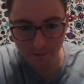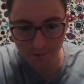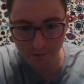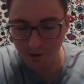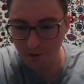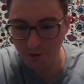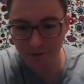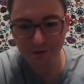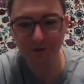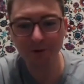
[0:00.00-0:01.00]
Oh, there's
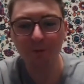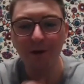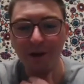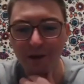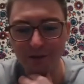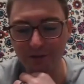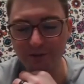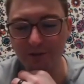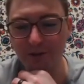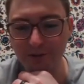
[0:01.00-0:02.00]
no way that this
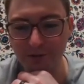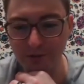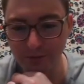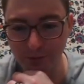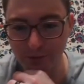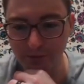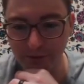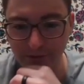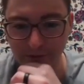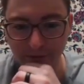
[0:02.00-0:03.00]
car has only
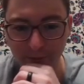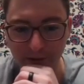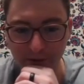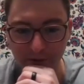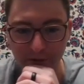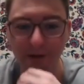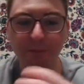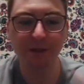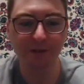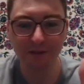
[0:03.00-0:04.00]
45,000 miles on it. I mean,
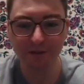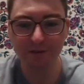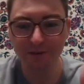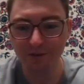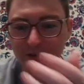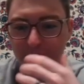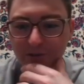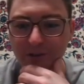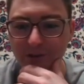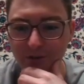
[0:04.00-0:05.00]
it doesn't look
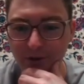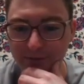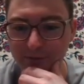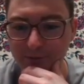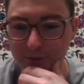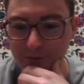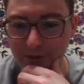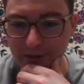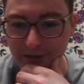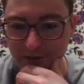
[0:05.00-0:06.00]
very drivable, but
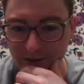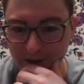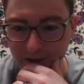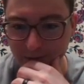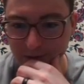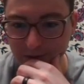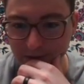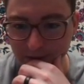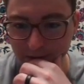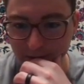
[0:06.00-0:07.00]
that's gotta be an
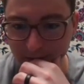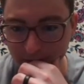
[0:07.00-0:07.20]
error.